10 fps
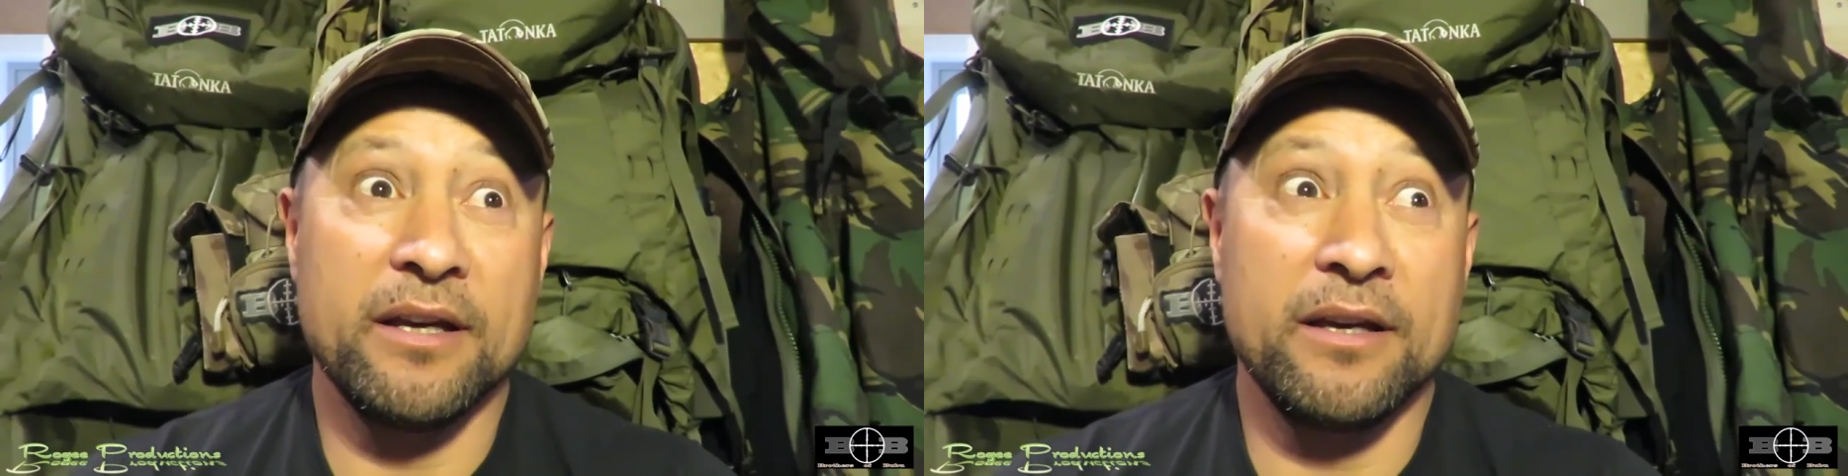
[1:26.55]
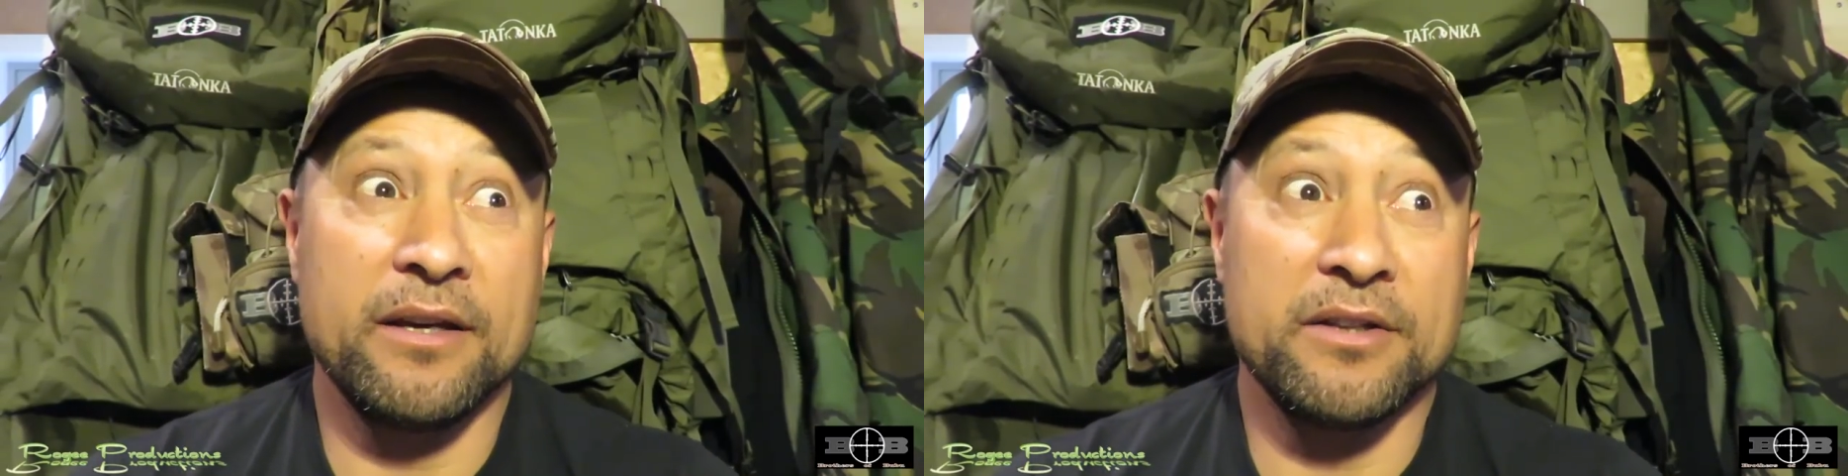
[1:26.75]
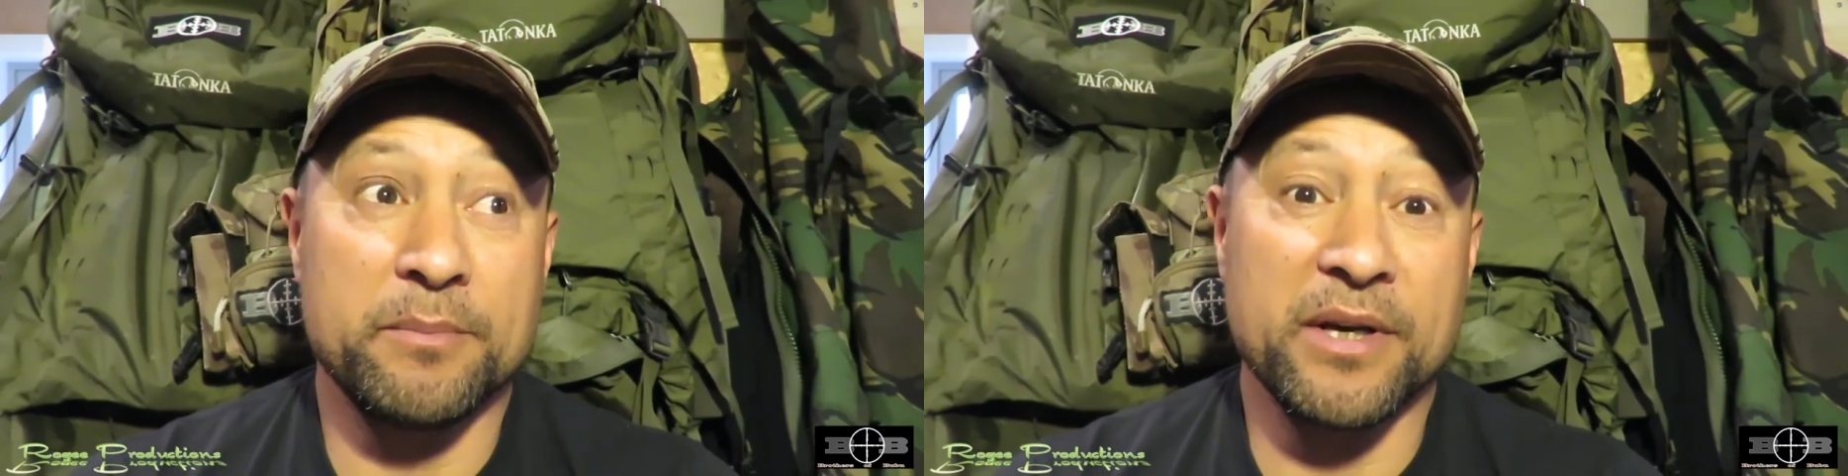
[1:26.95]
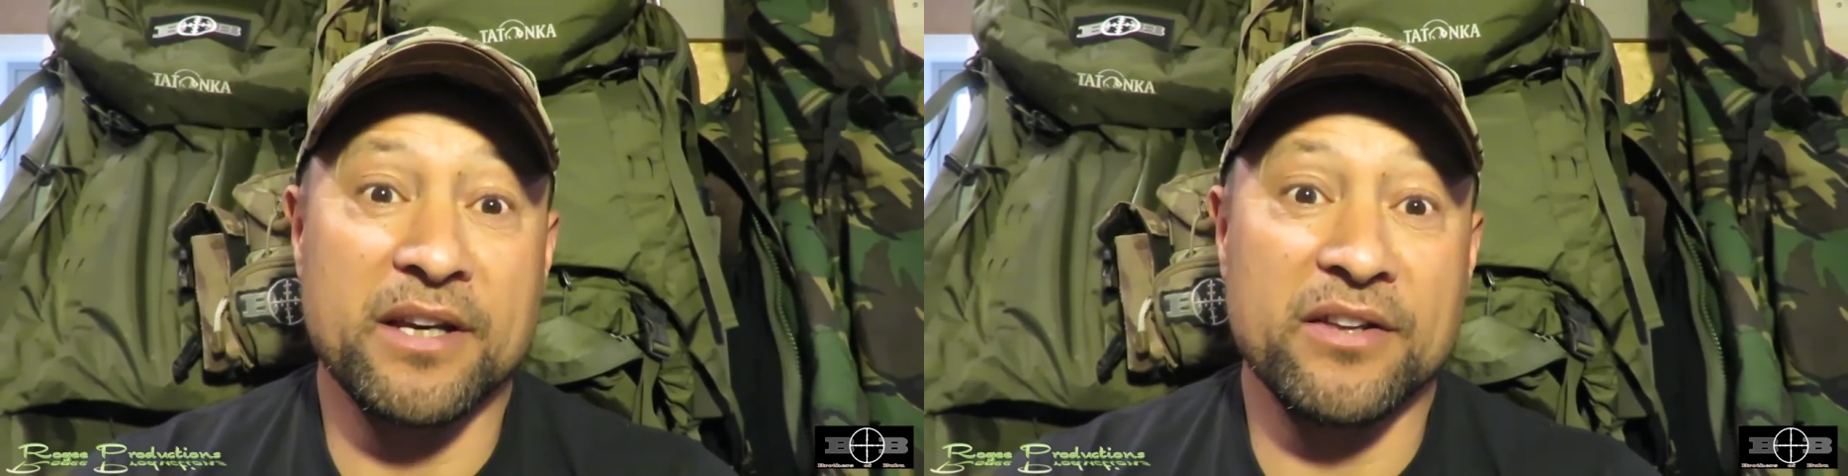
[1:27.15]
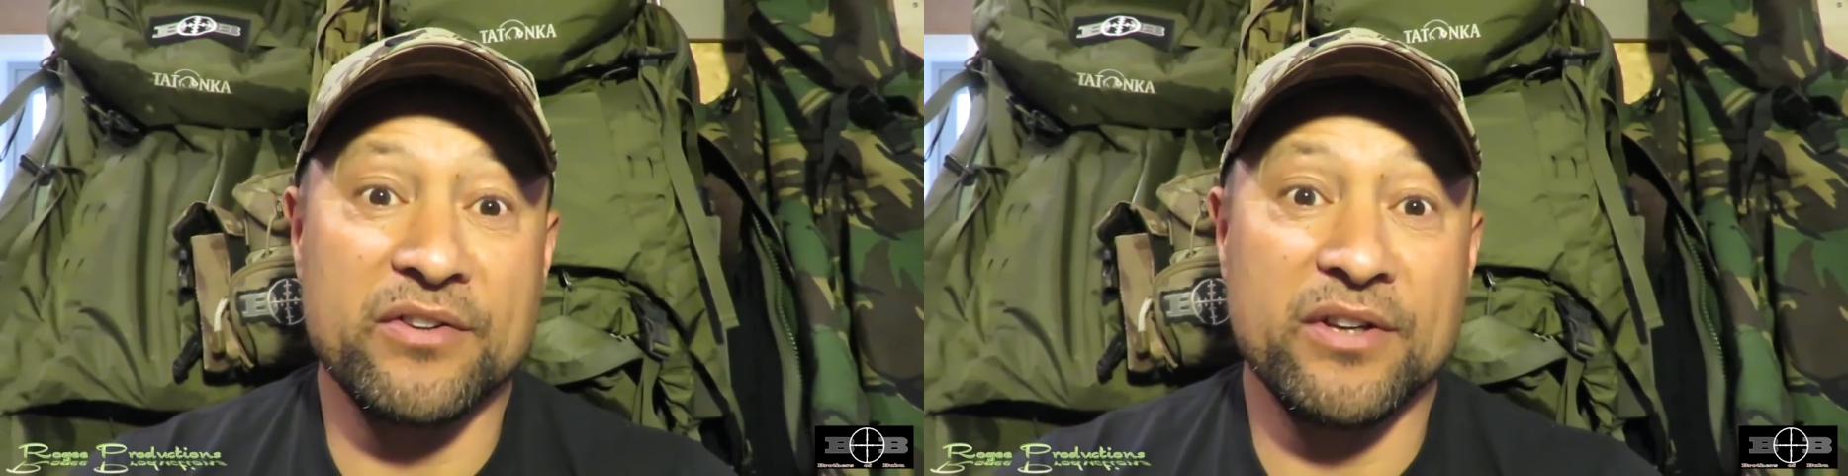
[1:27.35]
and at the
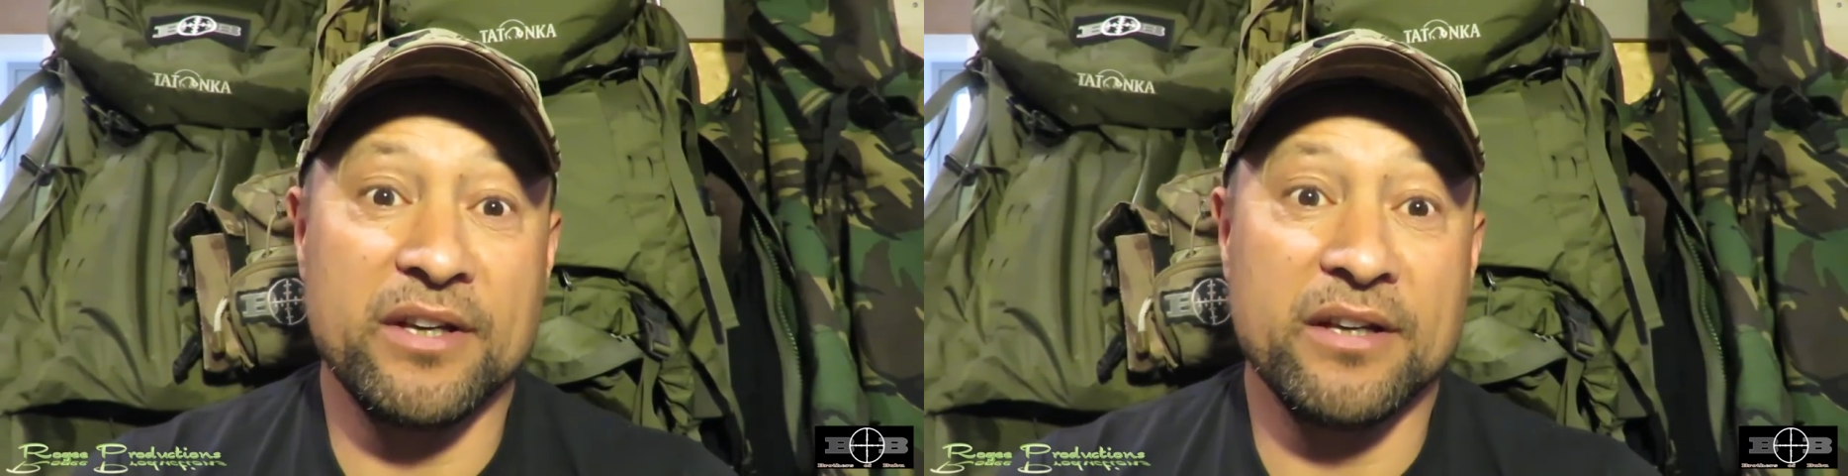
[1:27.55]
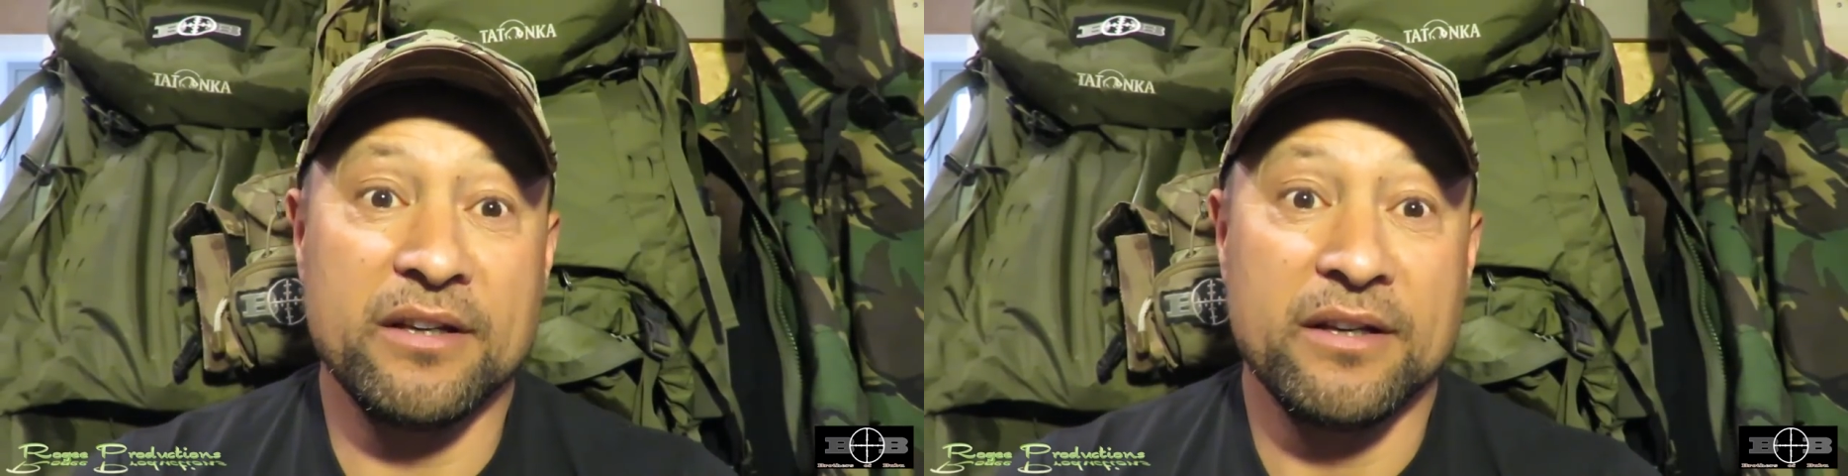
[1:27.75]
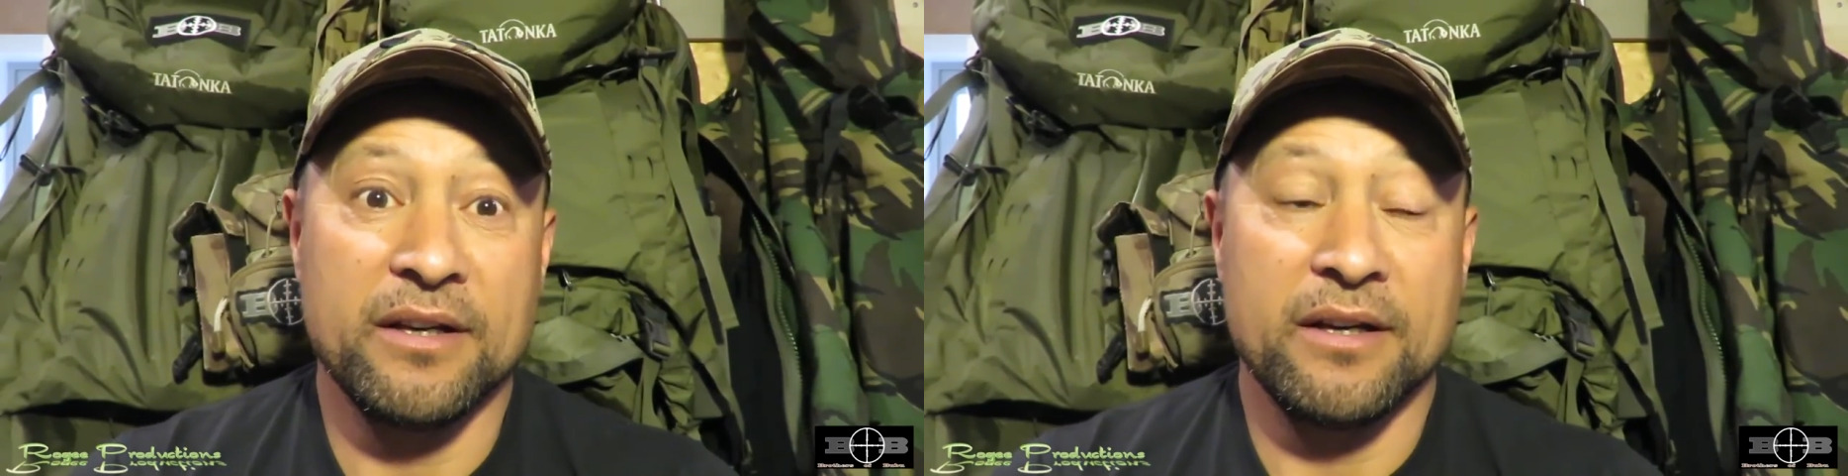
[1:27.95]
beginning of the year,